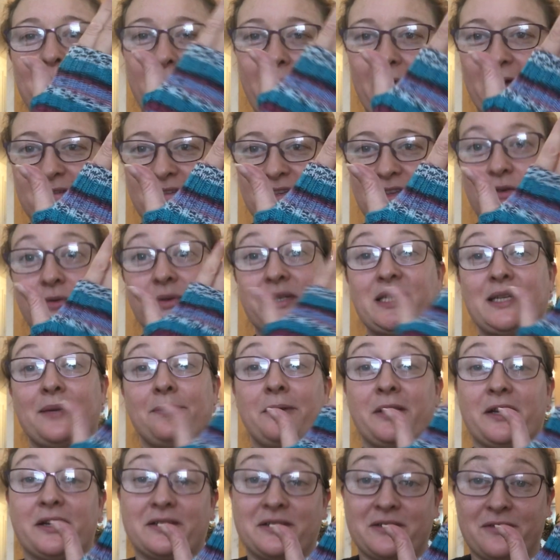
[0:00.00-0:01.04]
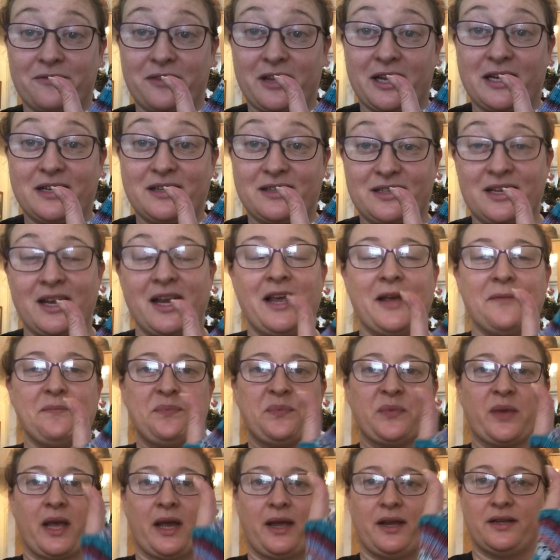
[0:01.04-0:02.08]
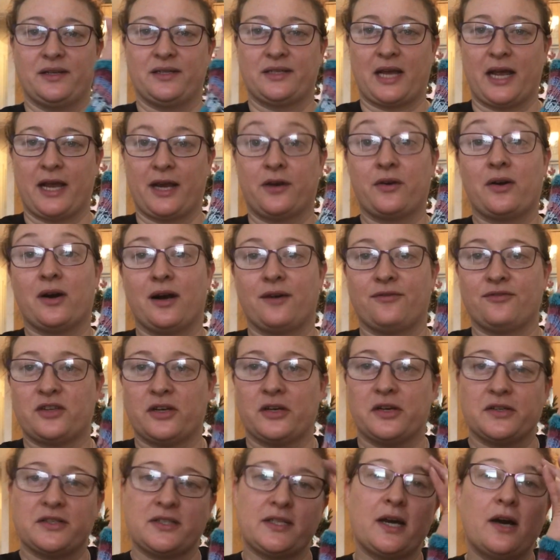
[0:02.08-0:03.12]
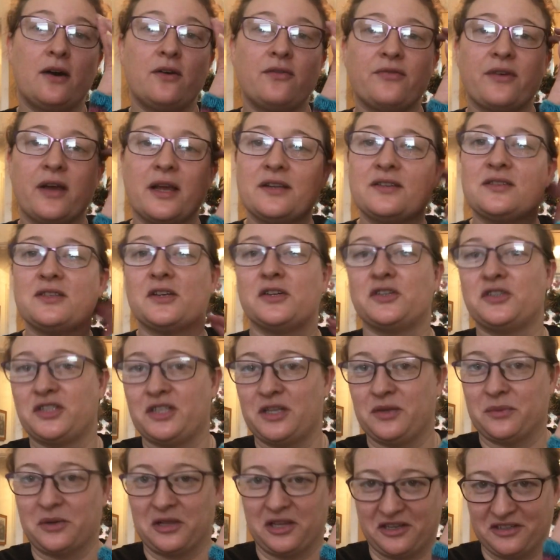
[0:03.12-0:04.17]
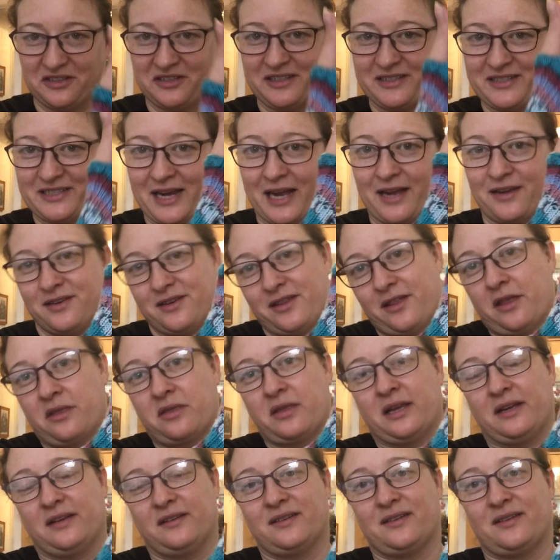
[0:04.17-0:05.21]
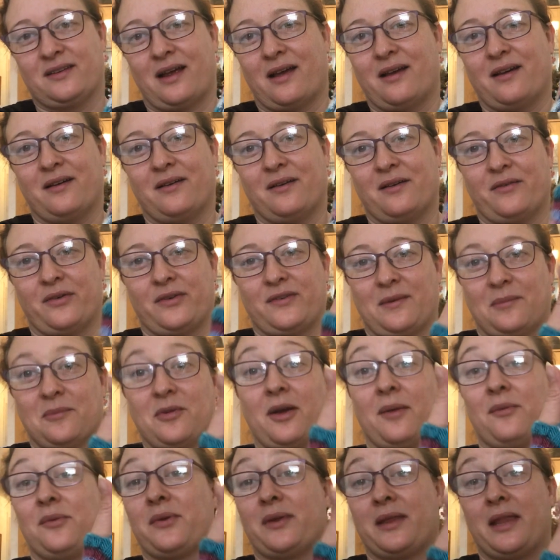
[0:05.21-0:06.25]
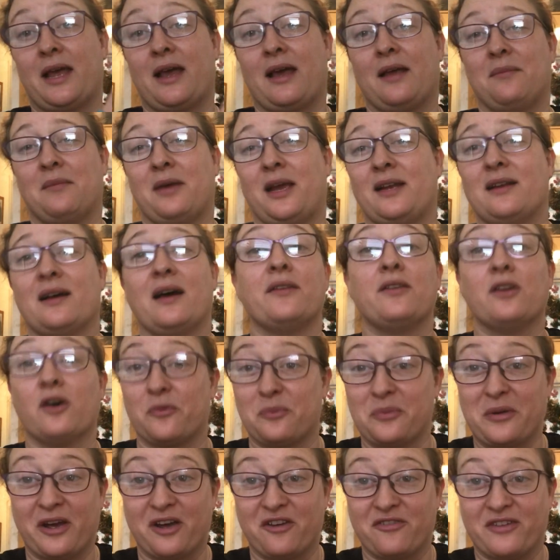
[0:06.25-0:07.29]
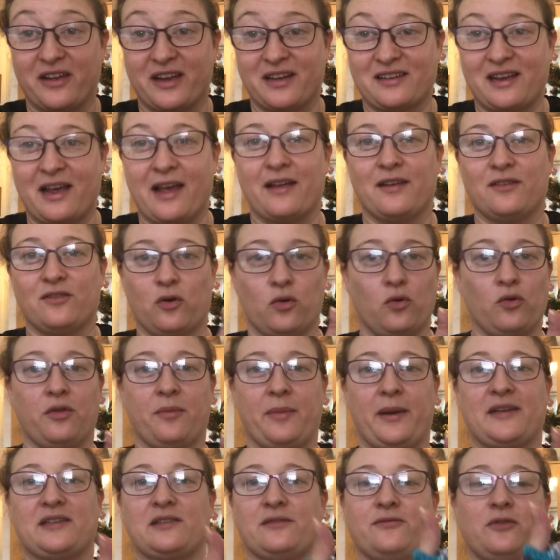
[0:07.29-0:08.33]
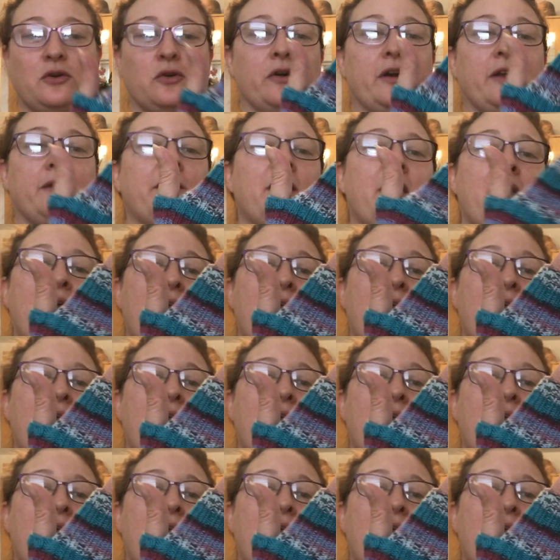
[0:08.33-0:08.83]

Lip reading: the person, the recipient of these, is a crafter herself, and so she will understand that things, sometimes when they're handmade, are not perfect, and all the better for it.